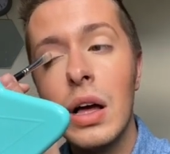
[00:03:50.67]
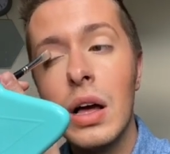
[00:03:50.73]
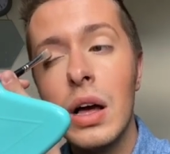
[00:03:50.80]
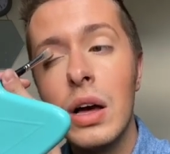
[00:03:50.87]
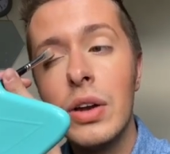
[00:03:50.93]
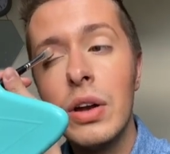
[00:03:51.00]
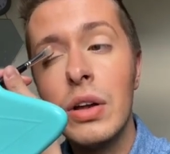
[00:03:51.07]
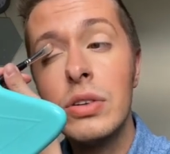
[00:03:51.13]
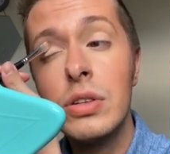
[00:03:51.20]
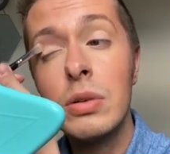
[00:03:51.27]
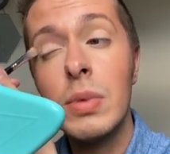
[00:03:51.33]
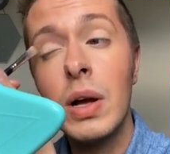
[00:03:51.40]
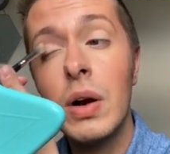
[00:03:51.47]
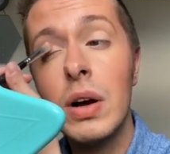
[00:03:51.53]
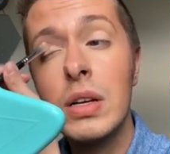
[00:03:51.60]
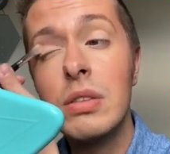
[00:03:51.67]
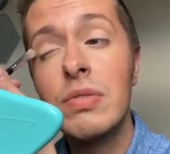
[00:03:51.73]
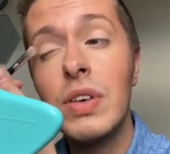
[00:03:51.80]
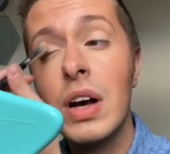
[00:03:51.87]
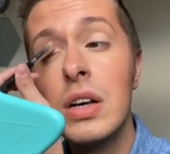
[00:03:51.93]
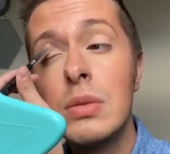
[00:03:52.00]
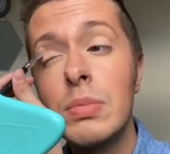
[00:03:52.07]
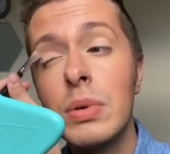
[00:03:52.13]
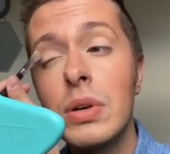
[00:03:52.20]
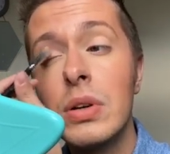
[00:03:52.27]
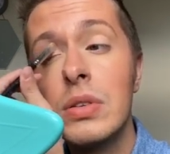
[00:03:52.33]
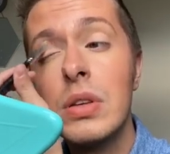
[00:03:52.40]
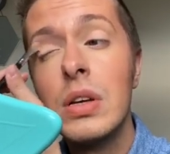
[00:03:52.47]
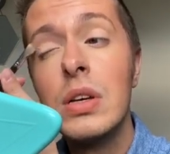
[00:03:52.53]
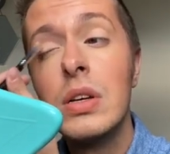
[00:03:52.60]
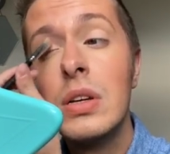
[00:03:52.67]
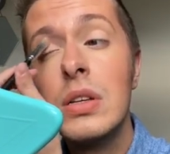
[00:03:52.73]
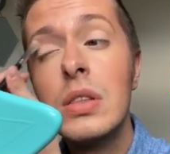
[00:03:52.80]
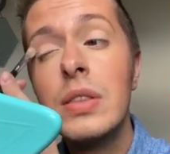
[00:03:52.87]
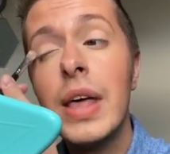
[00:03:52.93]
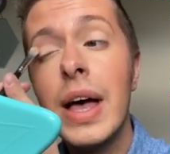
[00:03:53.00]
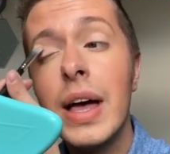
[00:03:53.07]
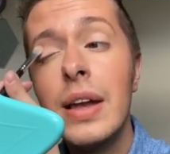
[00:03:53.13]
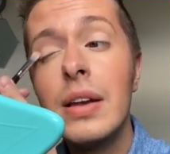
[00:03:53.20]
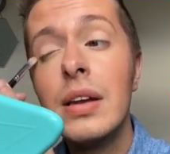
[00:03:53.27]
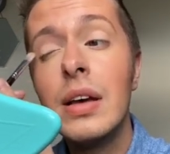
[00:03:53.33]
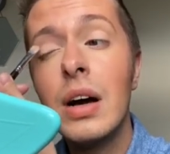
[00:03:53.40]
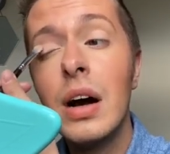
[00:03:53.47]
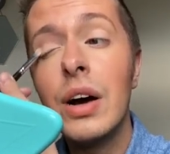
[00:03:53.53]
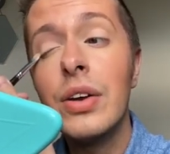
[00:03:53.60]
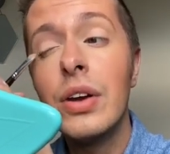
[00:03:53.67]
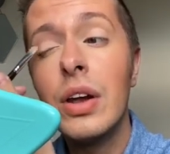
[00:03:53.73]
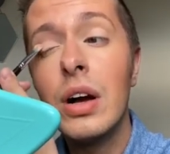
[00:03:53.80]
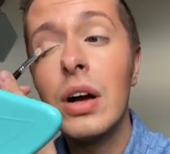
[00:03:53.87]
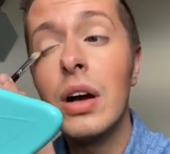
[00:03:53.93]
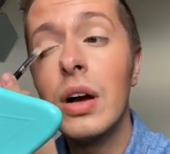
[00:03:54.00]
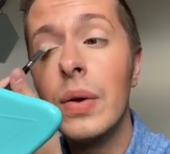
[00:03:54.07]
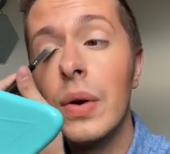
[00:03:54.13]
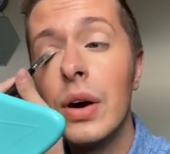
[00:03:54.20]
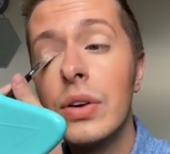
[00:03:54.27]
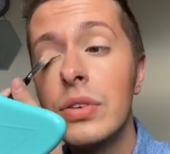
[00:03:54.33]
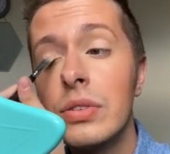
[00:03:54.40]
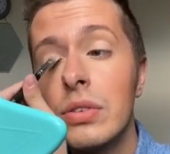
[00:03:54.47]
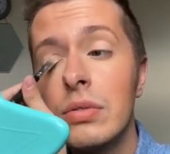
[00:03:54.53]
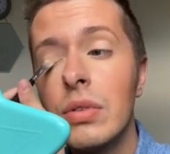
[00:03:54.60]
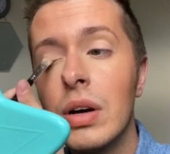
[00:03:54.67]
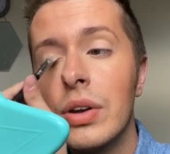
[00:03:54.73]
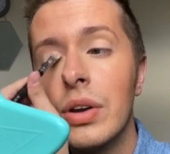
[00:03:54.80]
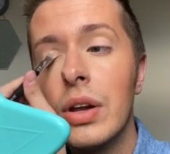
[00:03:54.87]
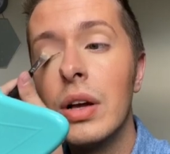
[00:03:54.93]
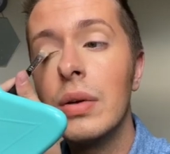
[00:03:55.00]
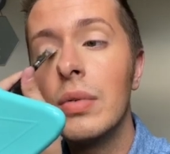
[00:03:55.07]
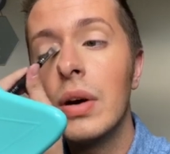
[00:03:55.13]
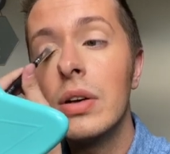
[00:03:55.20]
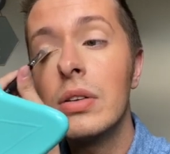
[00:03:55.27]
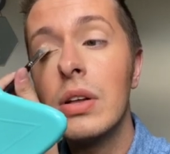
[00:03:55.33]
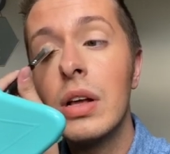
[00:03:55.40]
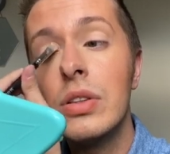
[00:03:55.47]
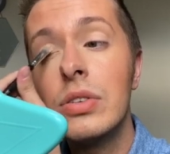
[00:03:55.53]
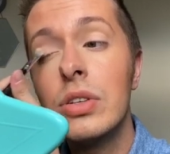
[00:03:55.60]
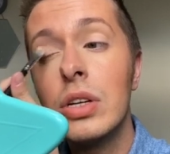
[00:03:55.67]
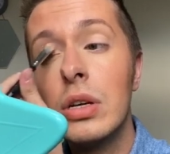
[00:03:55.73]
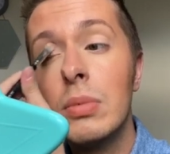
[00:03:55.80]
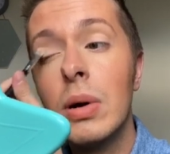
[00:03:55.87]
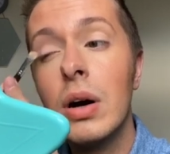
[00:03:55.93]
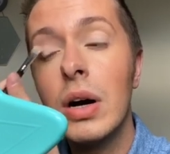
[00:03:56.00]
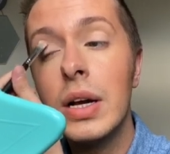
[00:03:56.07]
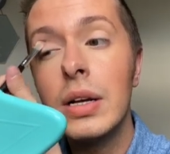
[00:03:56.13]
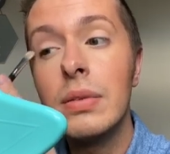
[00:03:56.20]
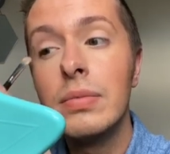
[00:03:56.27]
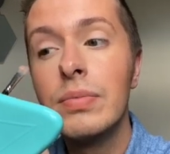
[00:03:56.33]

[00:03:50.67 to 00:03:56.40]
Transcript: don't like doing my eyes first because then, I don't know. I just like to do my